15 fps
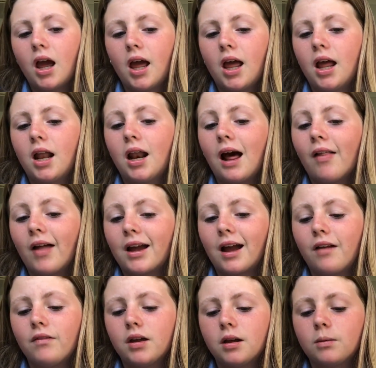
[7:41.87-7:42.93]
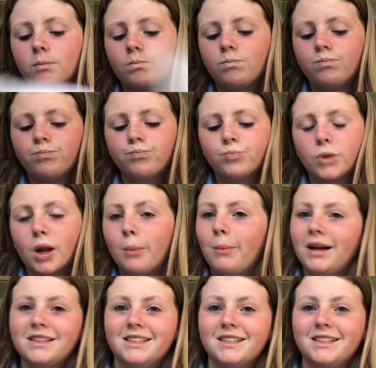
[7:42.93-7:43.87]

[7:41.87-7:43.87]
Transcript: and I like having my